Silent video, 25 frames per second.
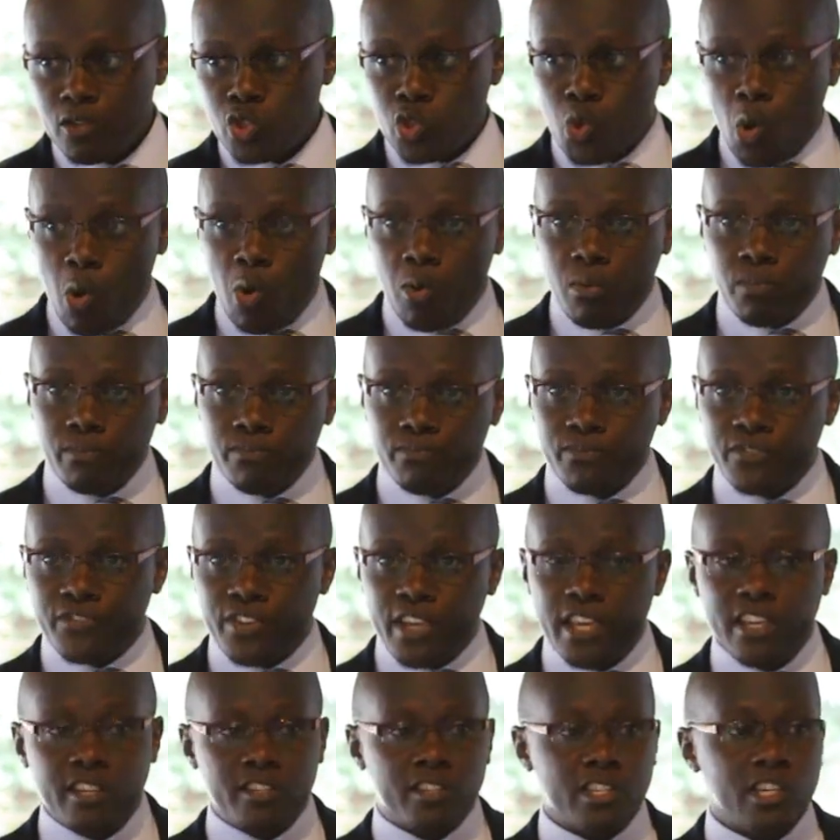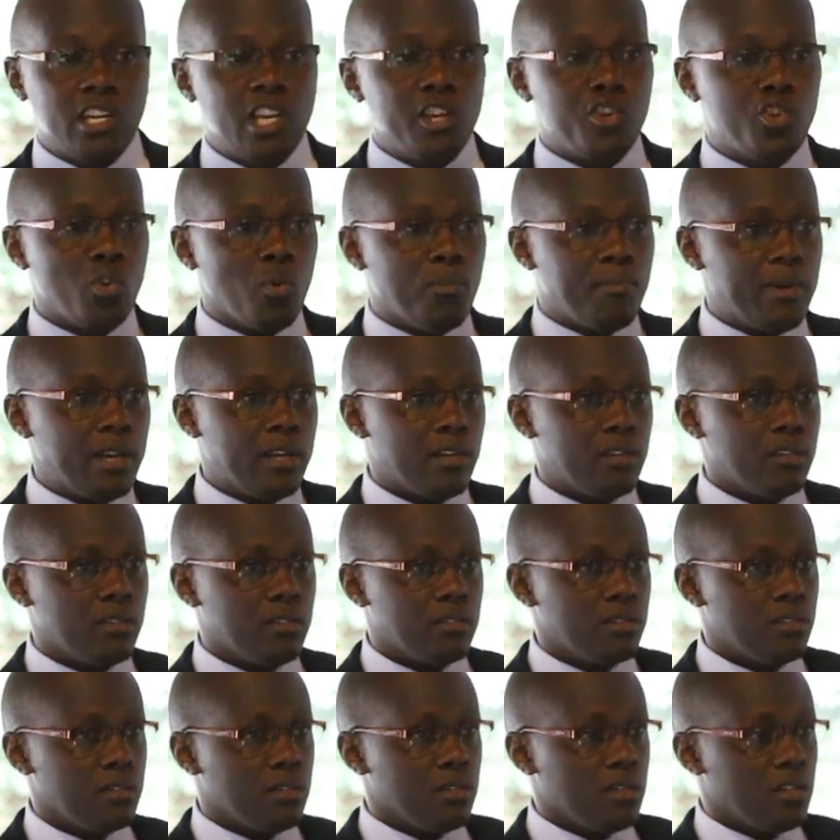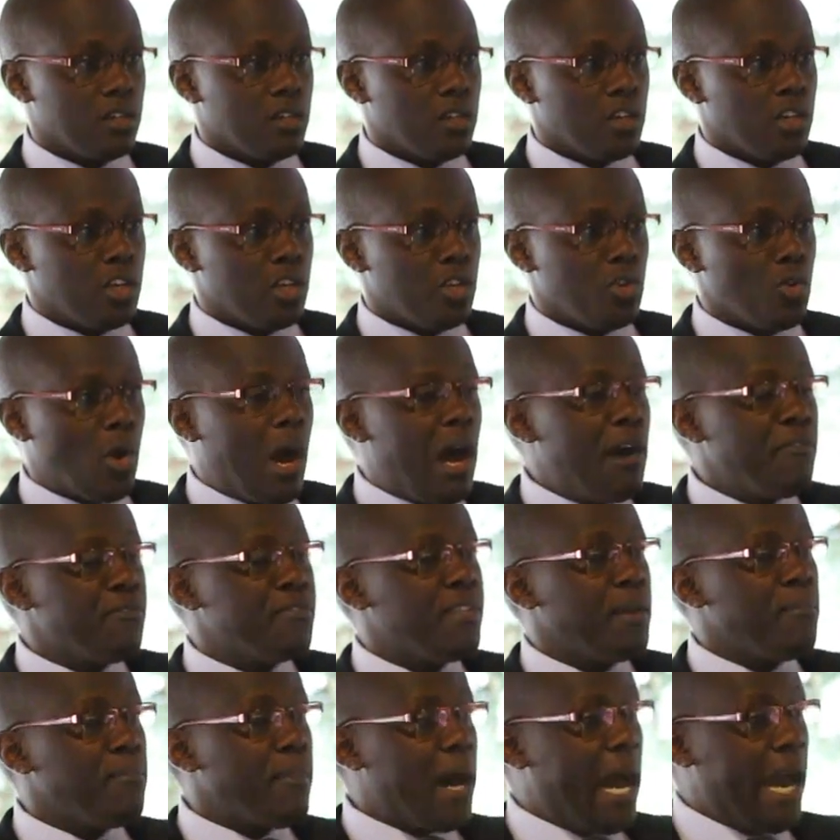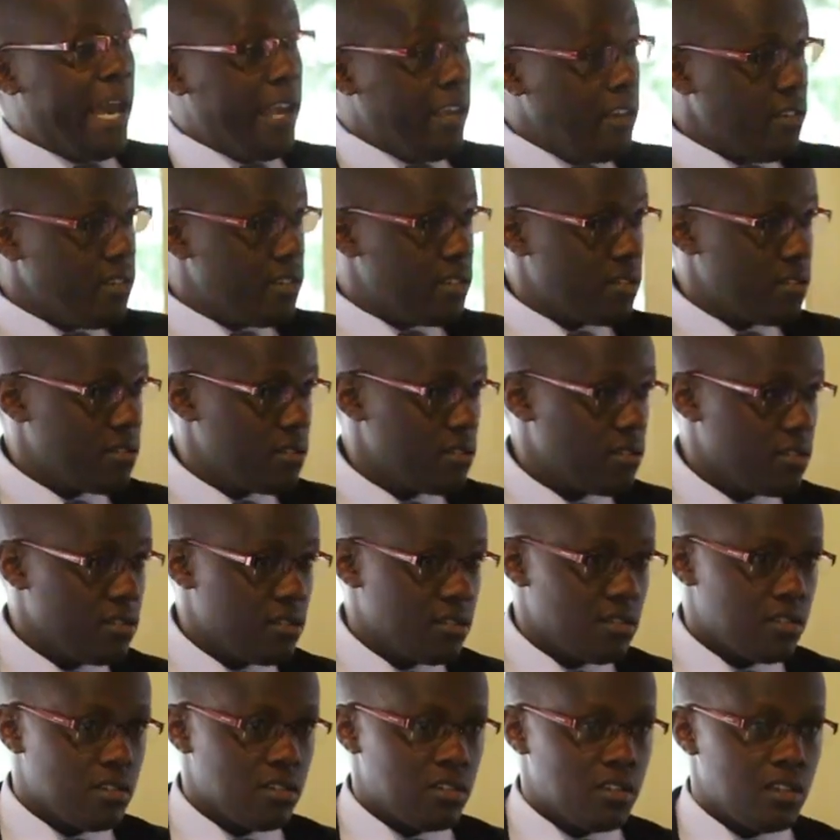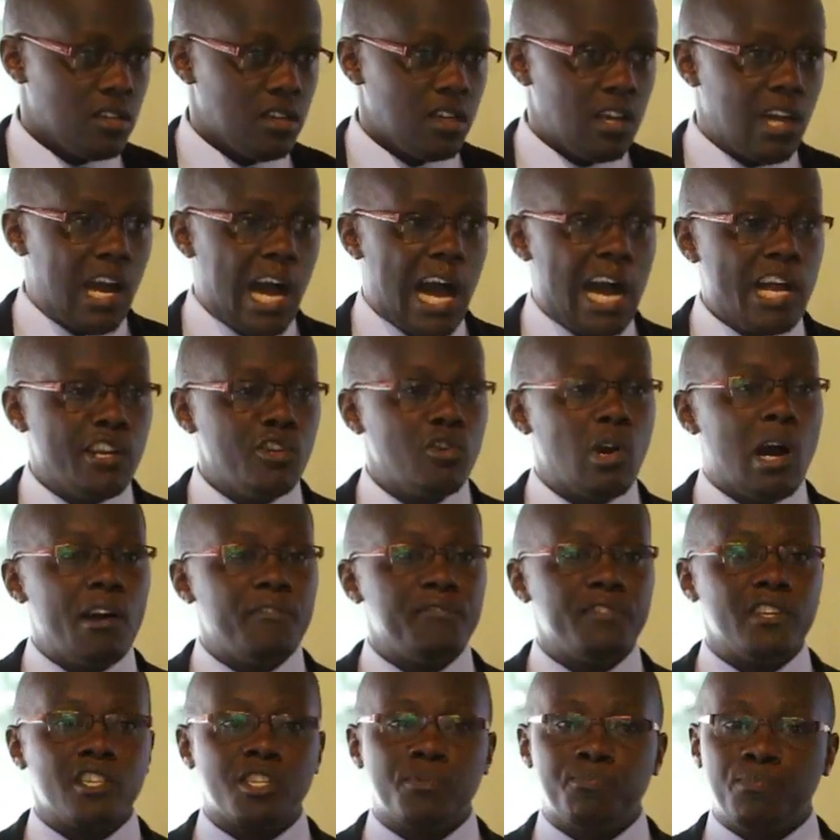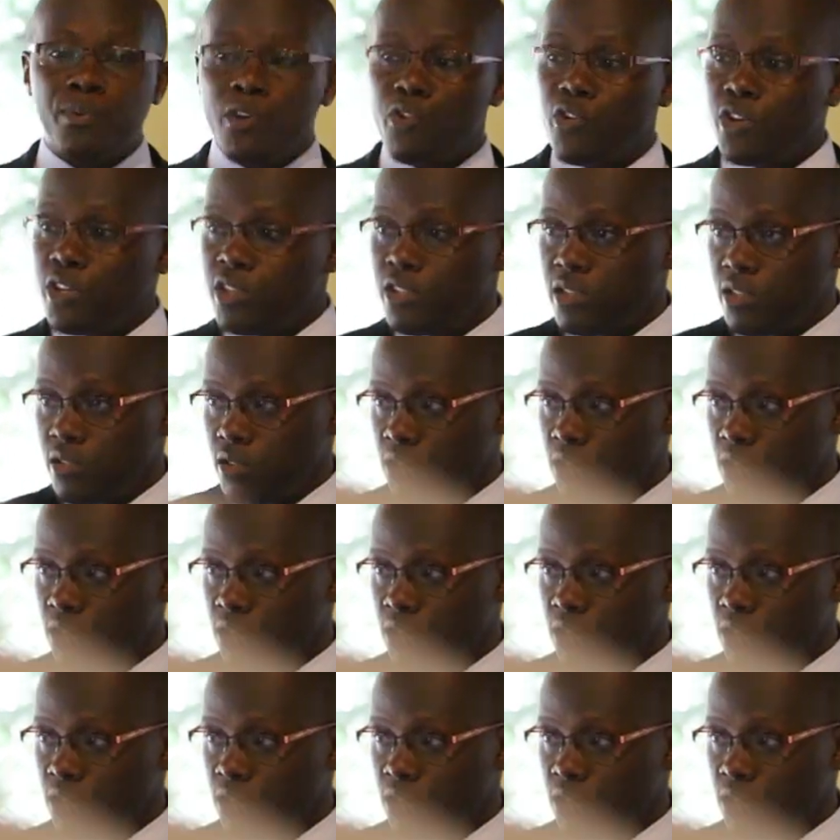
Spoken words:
Two things in a human. You have the mind and you have the spirit